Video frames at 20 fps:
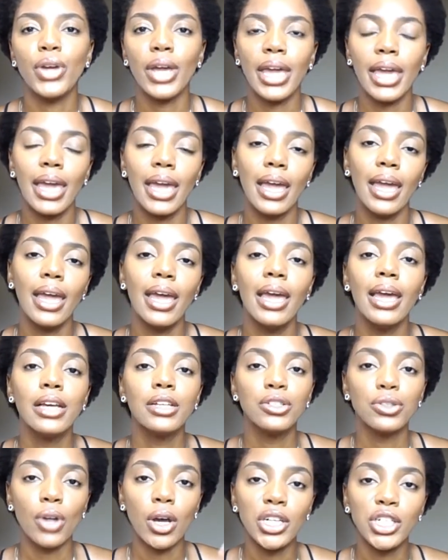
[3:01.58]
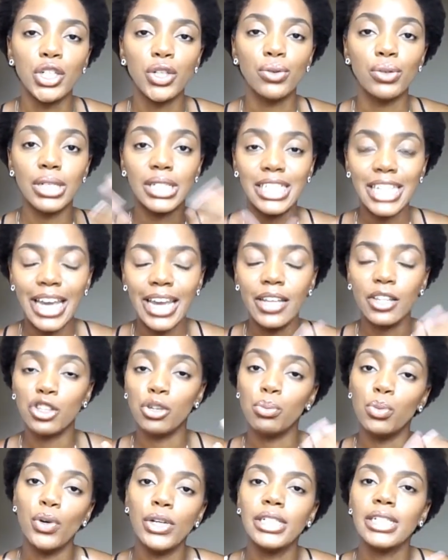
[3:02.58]
hair start to retain the
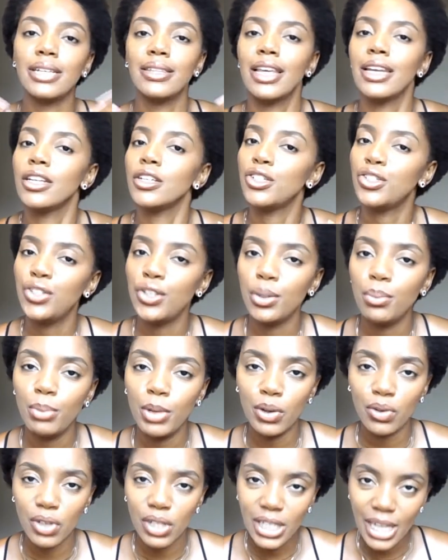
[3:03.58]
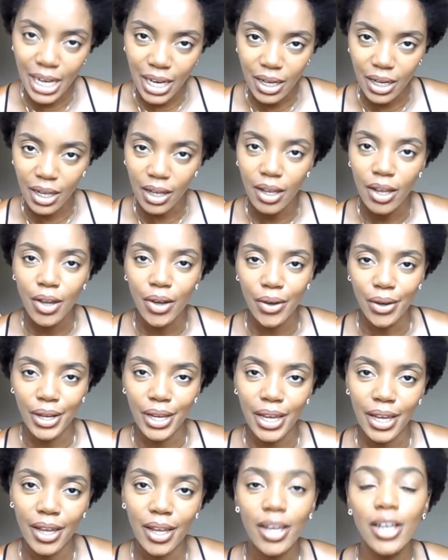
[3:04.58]
moisture that it should be retaining.
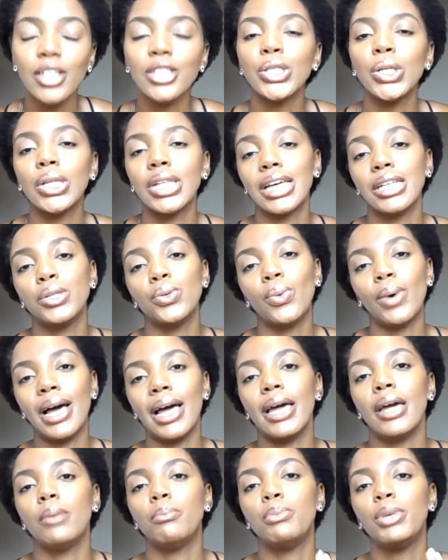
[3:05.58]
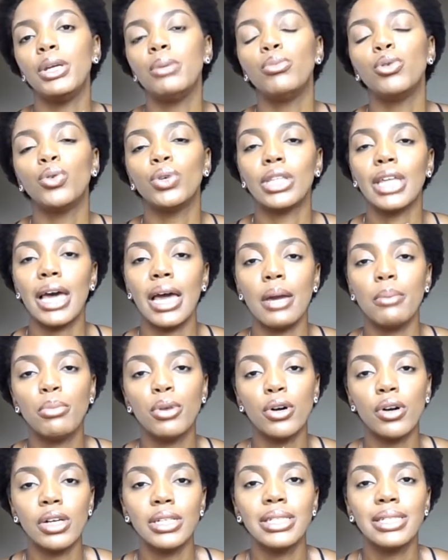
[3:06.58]
Okay, so that's why people with high
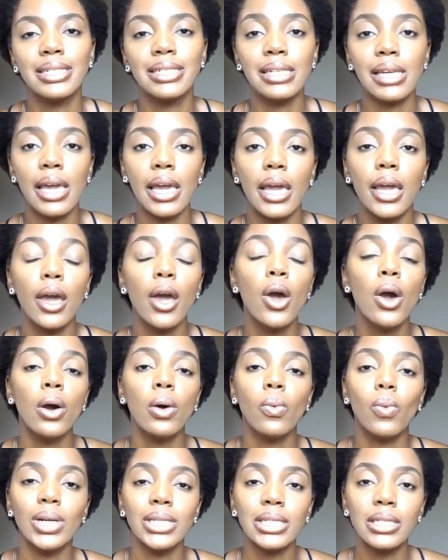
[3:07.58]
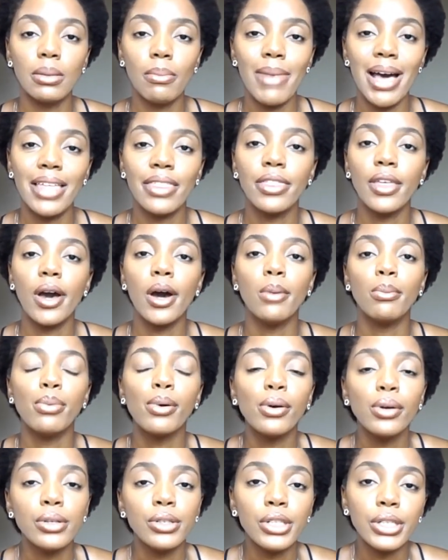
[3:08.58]
porosity hair, once a month, a
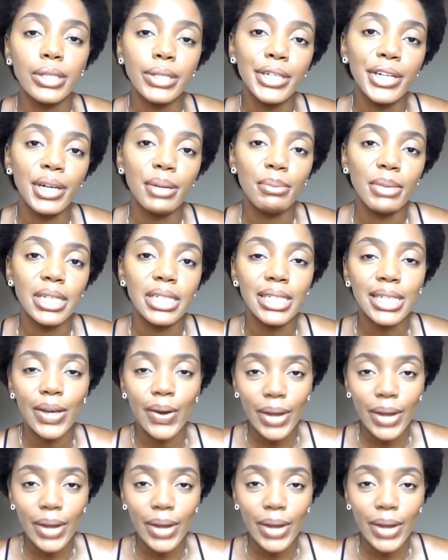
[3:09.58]
protein treatment.